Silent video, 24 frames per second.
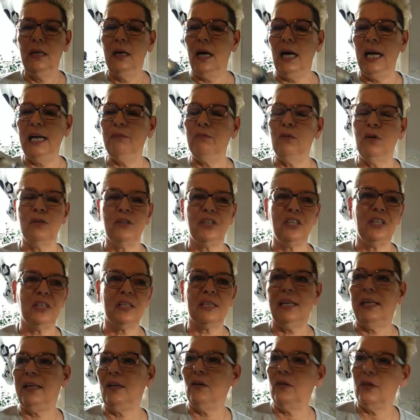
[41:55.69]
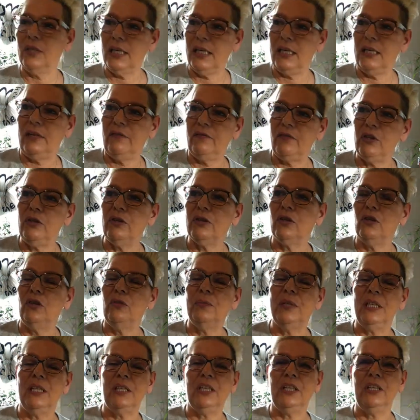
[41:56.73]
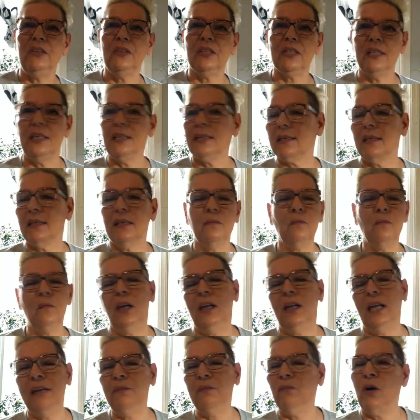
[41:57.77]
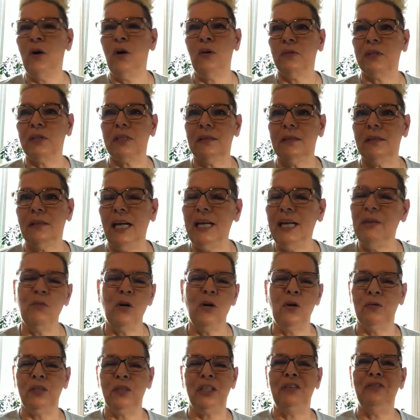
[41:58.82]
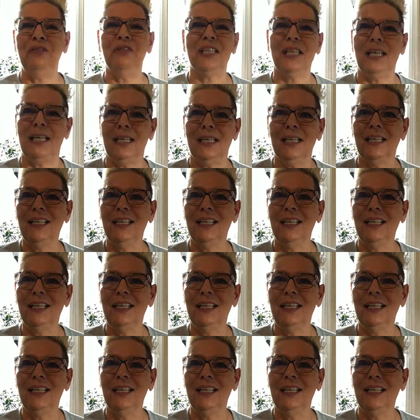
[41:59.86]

I won't just say, okay, if you told me to use this, well, I won't. I won't use it.